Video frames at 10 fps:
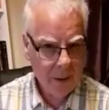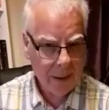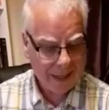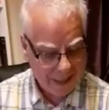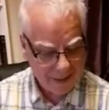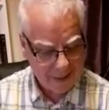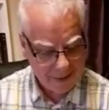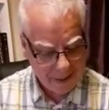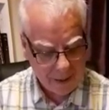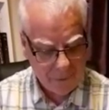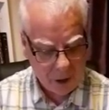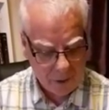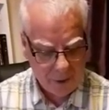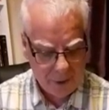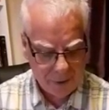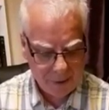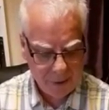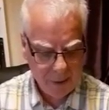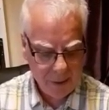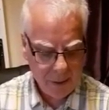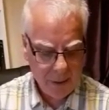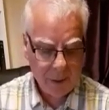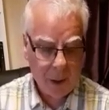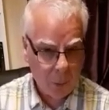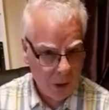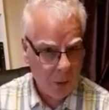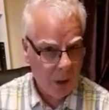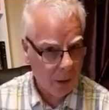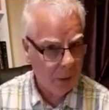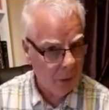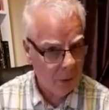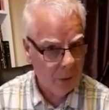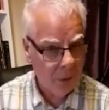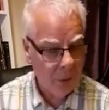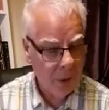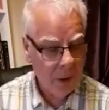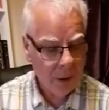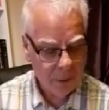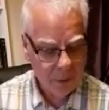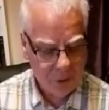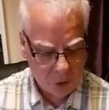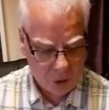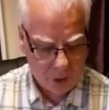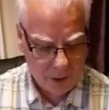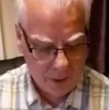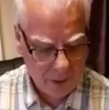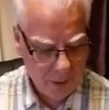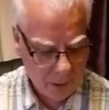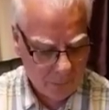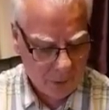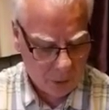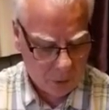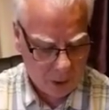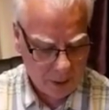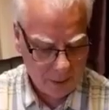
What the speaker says: It is in serving others that we will know the joy of the Lord.